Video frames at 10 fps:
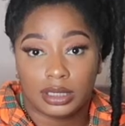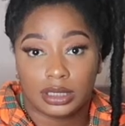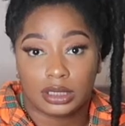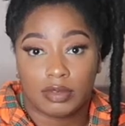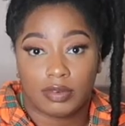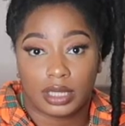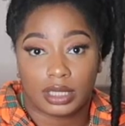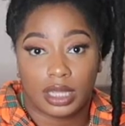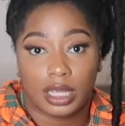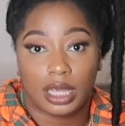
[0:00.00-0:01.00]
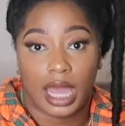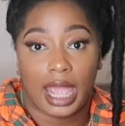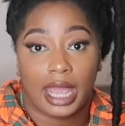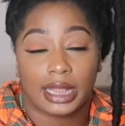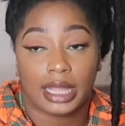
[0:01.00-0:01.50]
and stuff like that. I
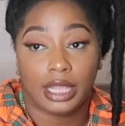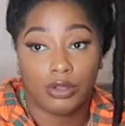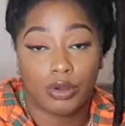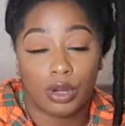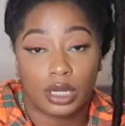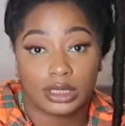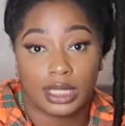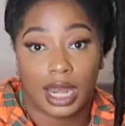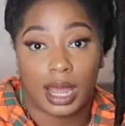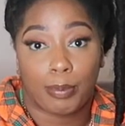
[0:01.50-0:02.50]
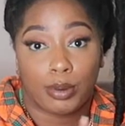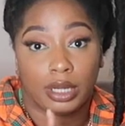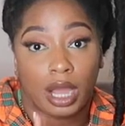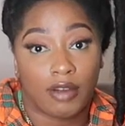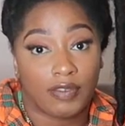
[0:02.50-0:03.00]
had thank you cards that I
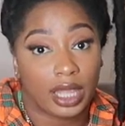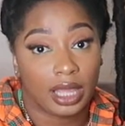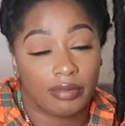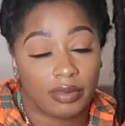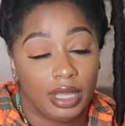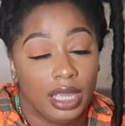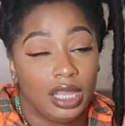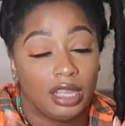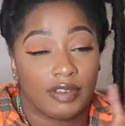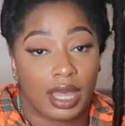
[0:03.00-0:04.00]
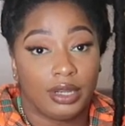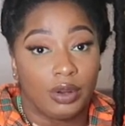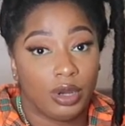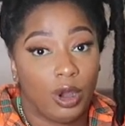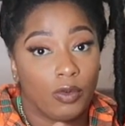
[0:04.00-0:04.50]
printed off of Canva. If y'all
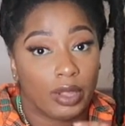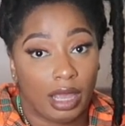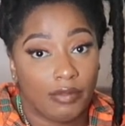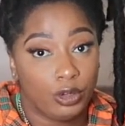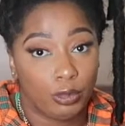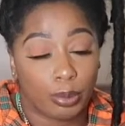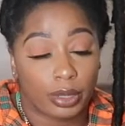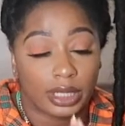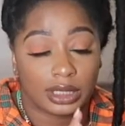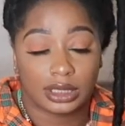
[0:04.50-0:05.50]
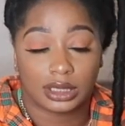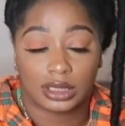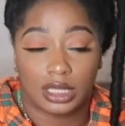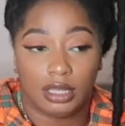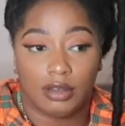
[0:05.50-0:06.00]
don't know, Canva do prints.
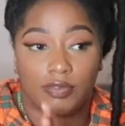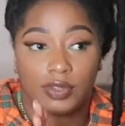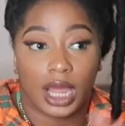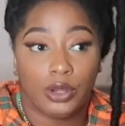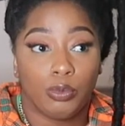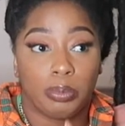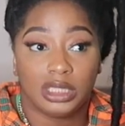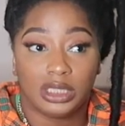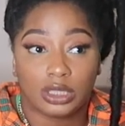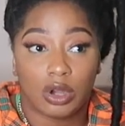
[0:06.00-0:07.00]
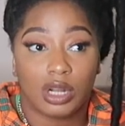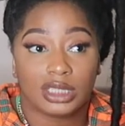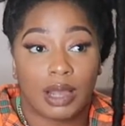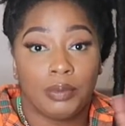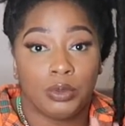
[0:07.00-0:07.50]
If y'all do business
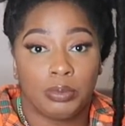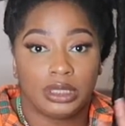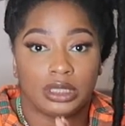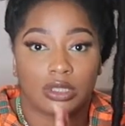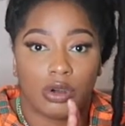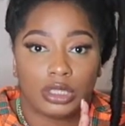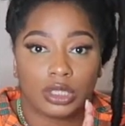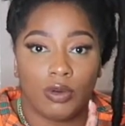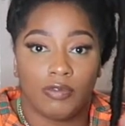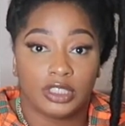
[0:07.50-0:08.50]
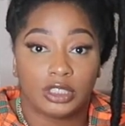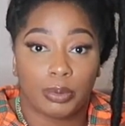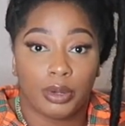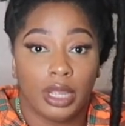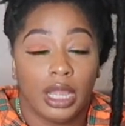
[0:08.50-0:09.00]
cards, I would do business cards on
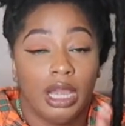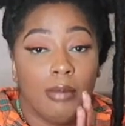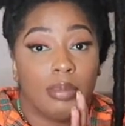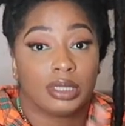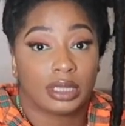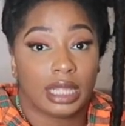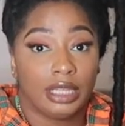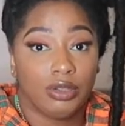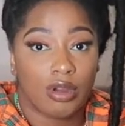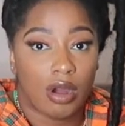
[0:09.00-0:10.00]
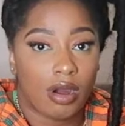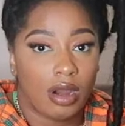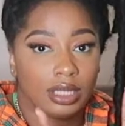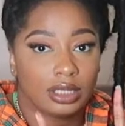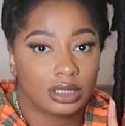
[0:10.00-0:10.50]
Vistaprint. But the thank you
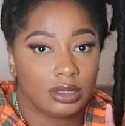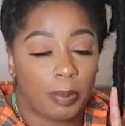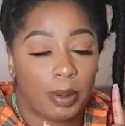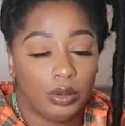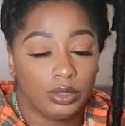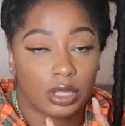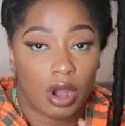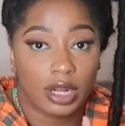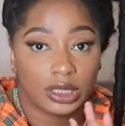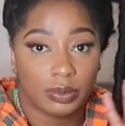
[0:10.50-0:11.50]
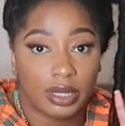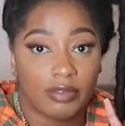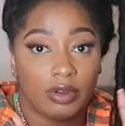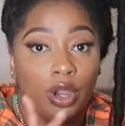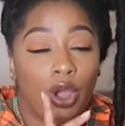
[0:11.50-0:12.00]
cards, the postcards or
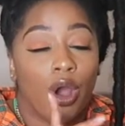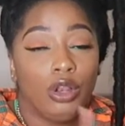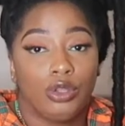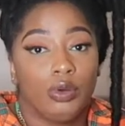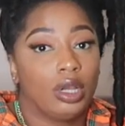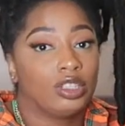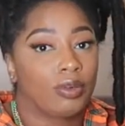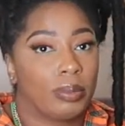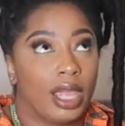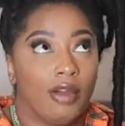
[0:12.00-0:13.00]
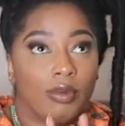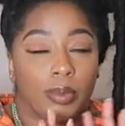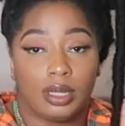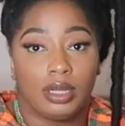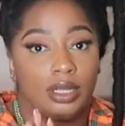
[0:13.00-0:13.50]
whatever, do those from Canva
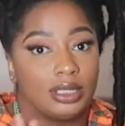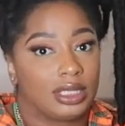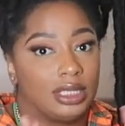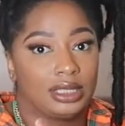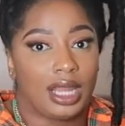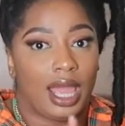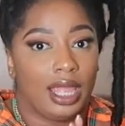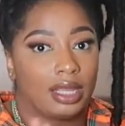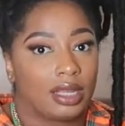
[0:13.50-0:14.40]
because it's like